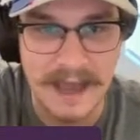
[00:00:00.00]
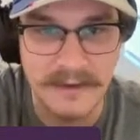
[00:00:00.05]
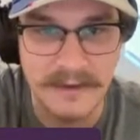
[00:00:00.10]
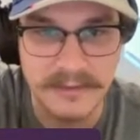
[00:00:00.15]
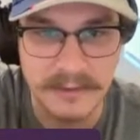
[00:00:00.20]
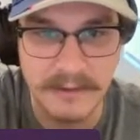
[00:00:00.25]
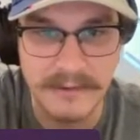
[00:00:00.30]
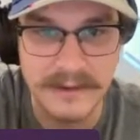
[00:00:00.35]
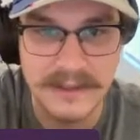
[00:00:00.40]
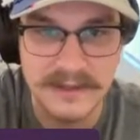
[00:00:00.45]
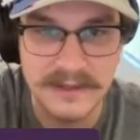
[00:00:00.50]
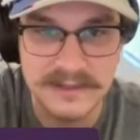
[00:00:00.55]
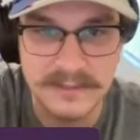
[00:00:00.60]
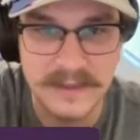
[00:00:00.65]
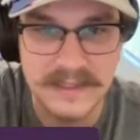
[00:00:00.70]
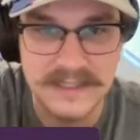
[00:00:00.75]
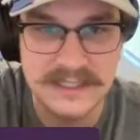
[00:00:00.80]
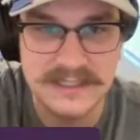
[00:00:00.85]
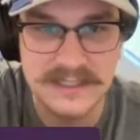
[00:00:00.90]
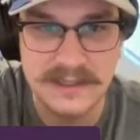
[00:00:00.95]
throwing those
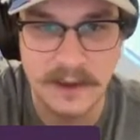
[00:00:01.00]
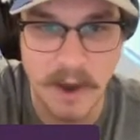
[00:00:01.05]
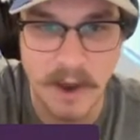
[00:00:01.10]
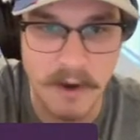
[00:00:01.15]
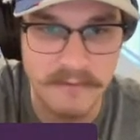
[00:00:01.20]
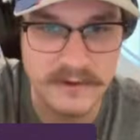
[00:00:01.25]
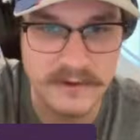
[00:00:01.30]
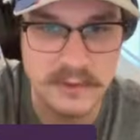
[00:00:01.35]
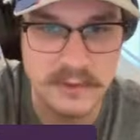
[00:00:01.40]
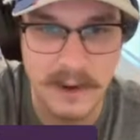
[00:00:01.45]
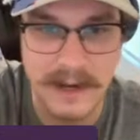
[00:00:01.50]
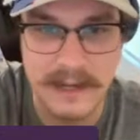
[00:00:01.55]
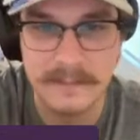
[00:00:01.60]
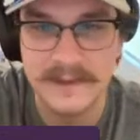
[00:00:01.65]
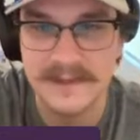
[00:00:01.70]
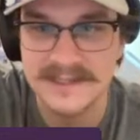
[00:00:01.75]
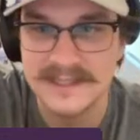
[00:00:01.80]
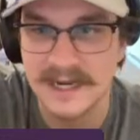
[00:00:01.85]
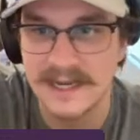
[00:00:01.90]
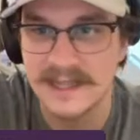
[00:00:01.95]
pitches over
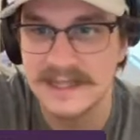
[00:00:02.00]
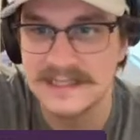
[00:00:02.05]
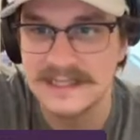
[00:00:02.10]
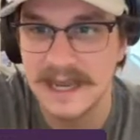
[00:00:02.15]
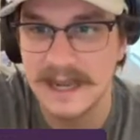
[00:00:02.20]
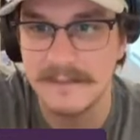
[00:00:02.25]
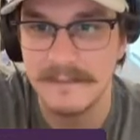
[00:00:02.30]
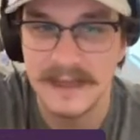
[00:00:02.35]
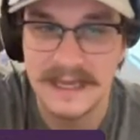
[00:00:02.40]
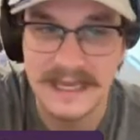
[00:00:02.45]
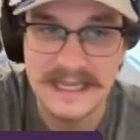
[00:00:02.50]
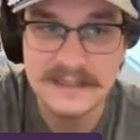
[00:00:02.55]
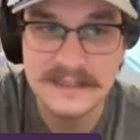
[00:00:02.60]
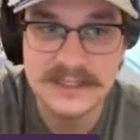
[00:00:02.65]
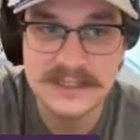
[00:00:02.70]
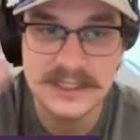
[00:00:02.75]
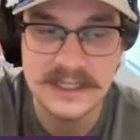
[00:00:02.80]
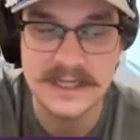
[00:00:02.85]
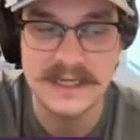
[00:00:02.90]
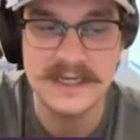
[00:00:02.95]
20% of the time
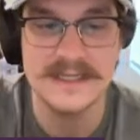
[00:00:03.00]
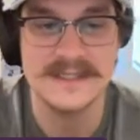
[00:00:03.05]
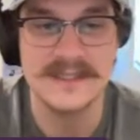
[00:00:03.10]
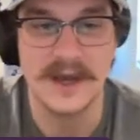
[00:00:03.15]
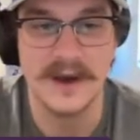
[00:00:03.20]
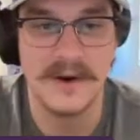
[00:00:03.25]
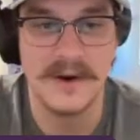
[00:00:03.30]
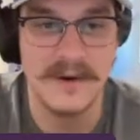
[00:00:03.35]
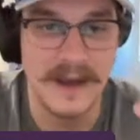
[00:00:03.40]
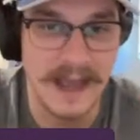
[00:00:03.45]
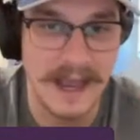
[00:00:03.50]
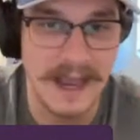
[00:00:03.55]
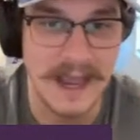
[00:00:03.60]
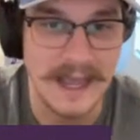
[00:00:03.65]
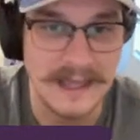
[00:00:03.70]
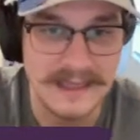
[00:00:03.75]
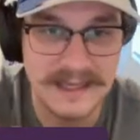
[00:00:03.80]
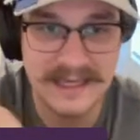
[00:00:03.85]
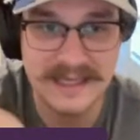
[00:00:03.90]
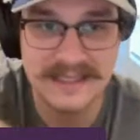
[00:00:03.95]
each. So
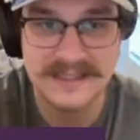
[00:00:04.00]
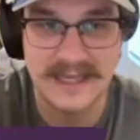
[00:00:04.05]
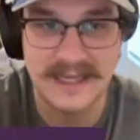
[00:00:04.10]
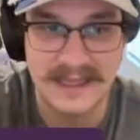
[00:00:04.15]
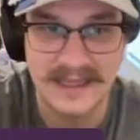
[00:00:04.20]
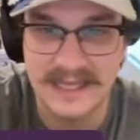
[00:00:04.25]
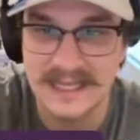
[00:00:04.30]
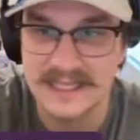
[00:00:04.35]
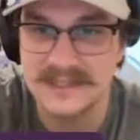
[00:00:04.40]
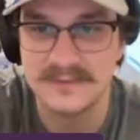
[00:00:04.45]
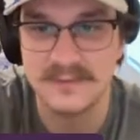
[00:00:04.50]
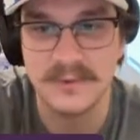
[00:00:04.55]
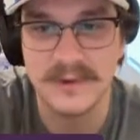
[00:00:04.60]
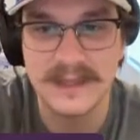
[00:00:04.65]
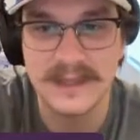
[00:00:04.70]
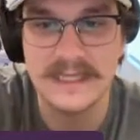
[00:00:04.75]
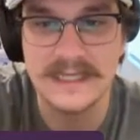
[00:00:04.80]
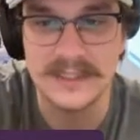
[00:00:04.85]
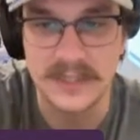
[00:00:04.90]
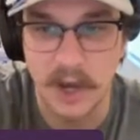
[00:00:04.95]
I think it's
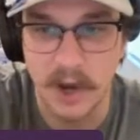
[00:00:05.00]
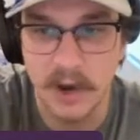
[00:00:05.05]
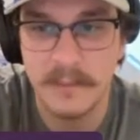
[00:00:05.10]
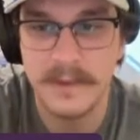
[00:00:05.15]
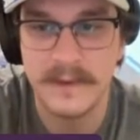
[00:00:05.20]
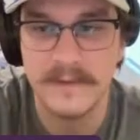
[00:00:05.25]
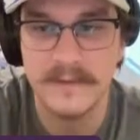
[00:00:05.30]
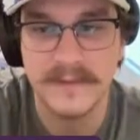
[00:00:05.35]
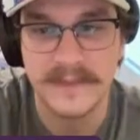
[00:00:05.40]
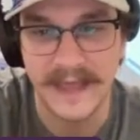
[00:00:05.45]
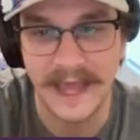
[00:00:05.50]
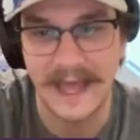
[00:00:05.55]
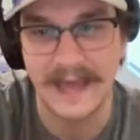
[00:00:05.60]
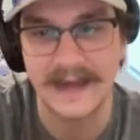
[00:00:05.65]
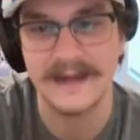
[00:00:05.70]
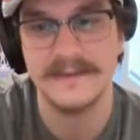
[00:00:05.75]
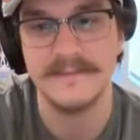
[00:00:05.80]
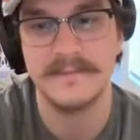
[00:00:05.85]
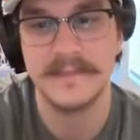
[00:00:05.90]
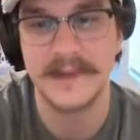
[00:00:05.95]
really dope that
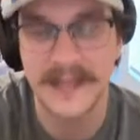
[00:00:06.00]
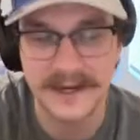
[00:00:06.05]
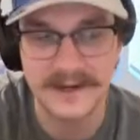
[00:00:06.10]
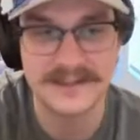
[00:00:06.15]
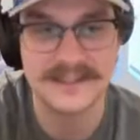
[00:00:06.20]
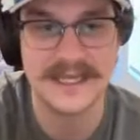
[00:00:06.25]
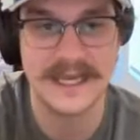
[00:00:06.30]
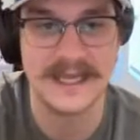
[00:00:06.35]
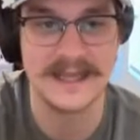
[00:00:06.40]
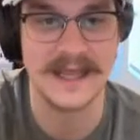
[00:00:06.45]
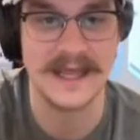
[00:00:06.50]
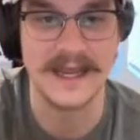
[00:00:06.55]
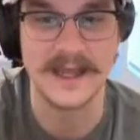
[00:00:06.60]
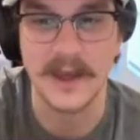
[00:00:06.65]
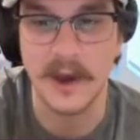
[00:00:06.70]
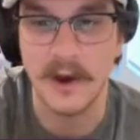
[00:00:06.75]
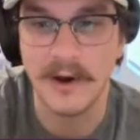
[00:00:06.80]
players can like go